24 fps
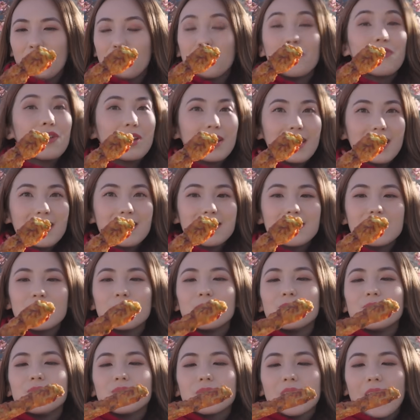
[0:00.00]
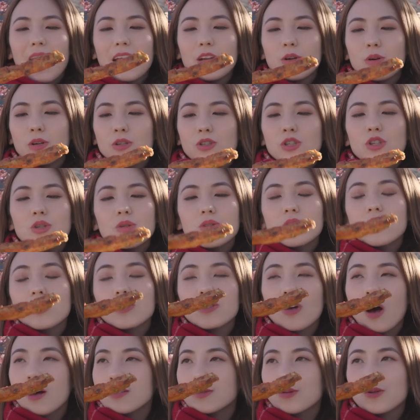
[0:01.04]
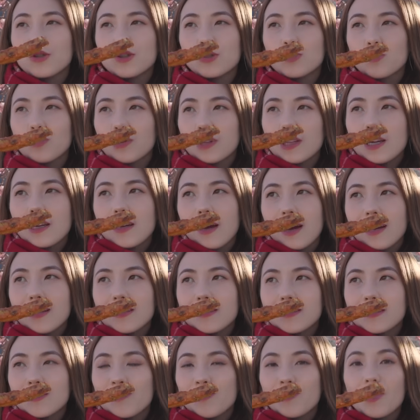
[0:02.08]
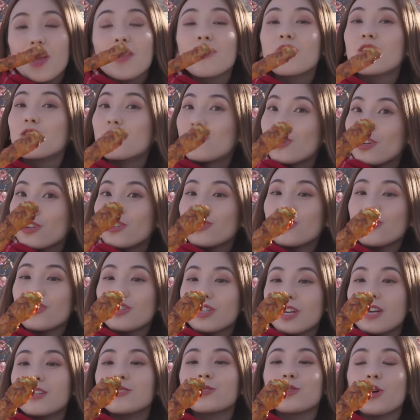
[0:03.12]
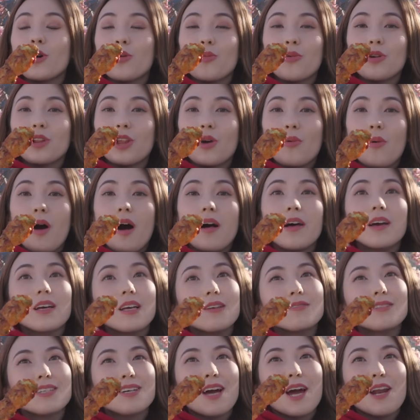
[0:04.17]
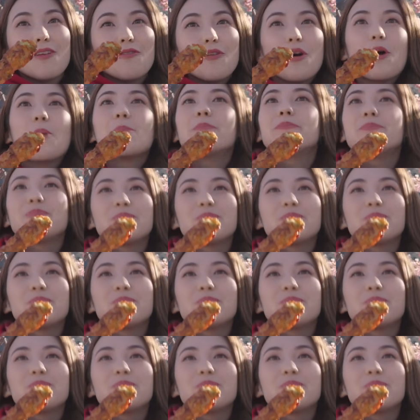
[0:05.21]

fillings. And you can choose the sauce, which is really nice. The ginger does go really well. It gives it kind of a